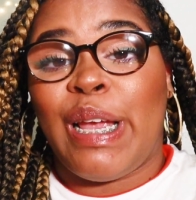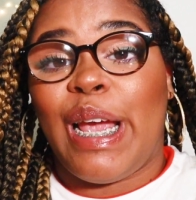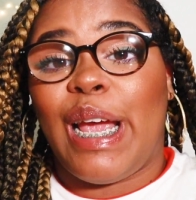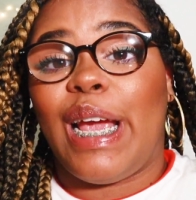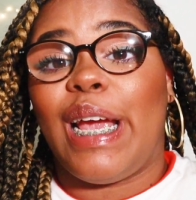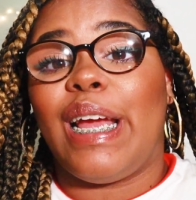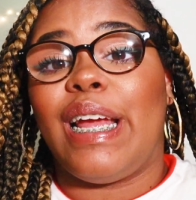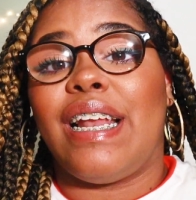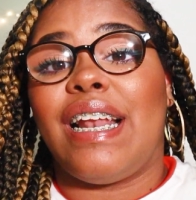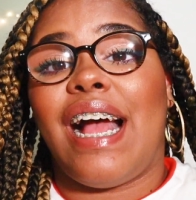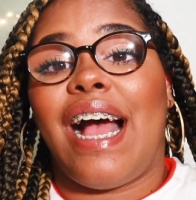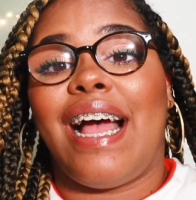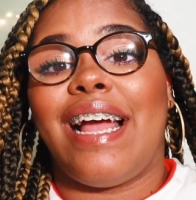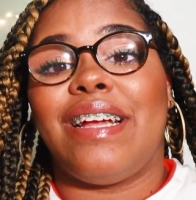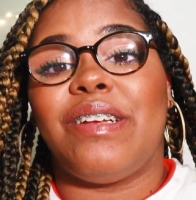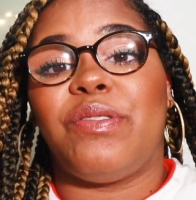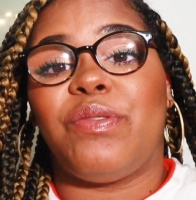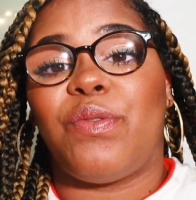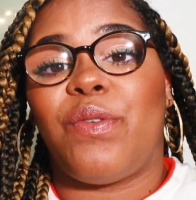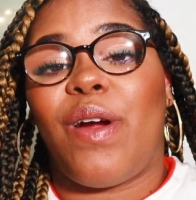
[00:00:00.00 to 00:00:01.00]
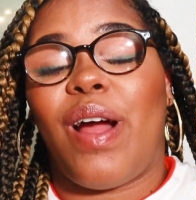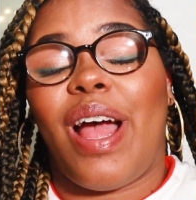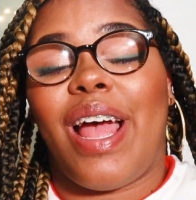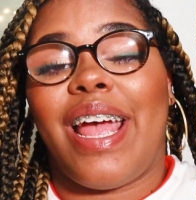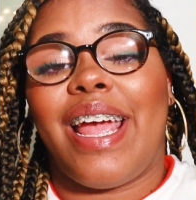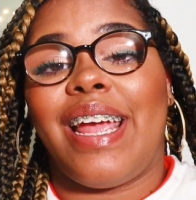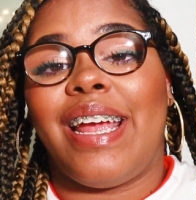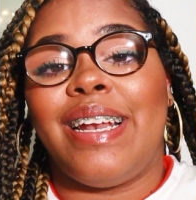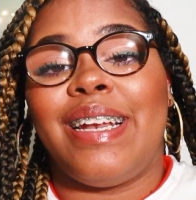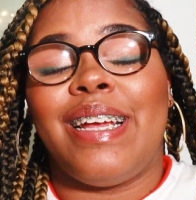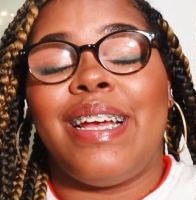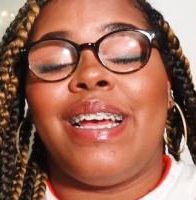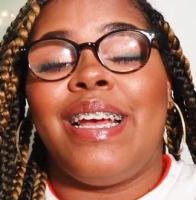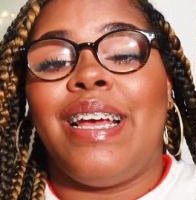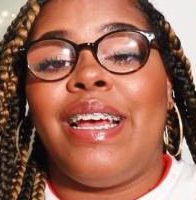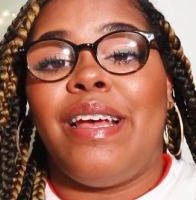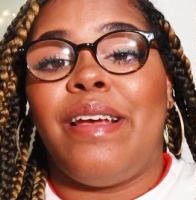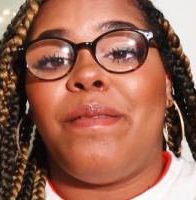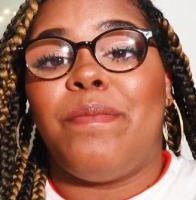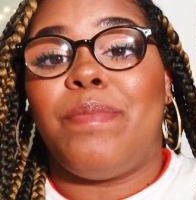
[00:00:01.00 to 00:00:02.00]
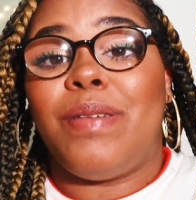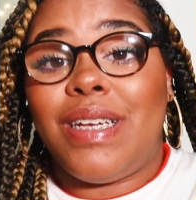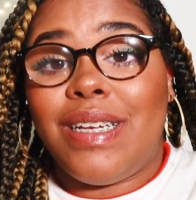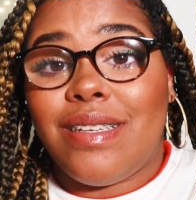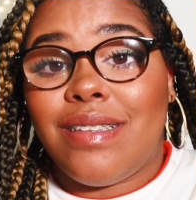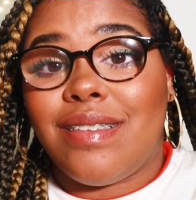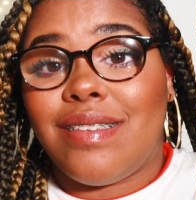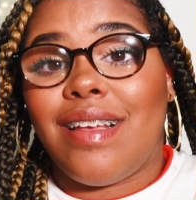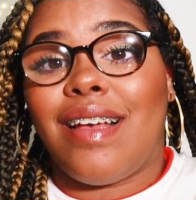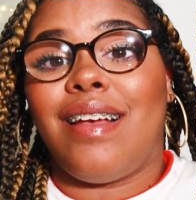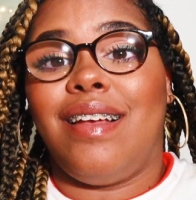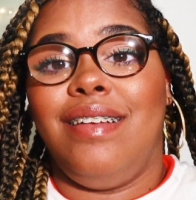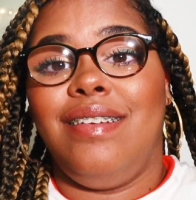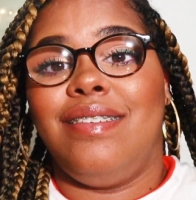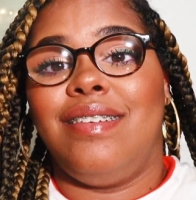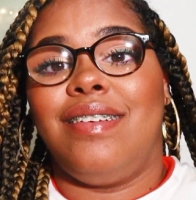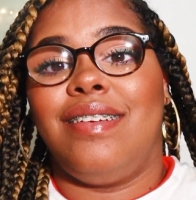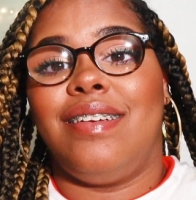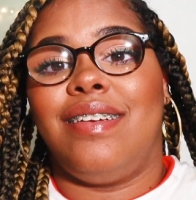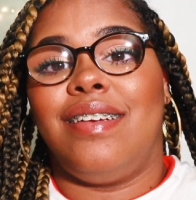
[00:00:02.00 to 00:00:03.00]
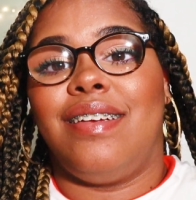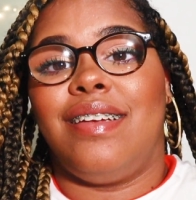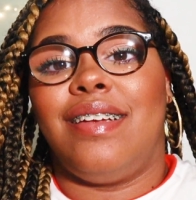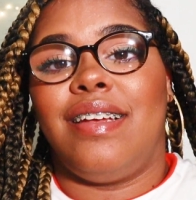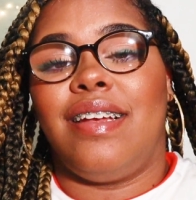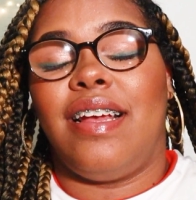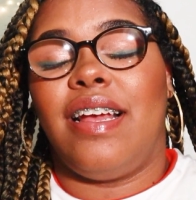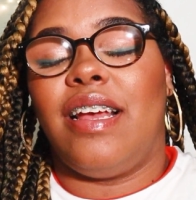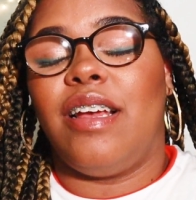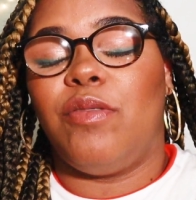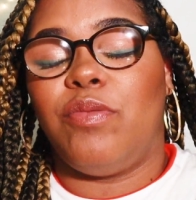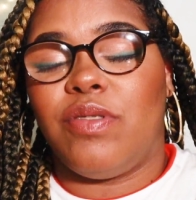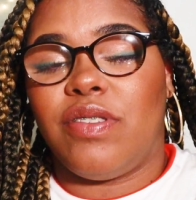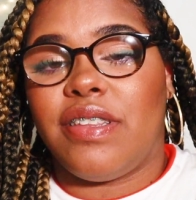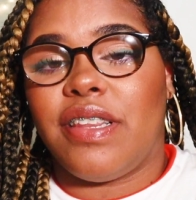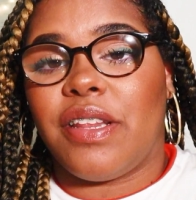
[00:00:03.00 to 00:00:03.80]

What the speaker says: and I tried pizza. It was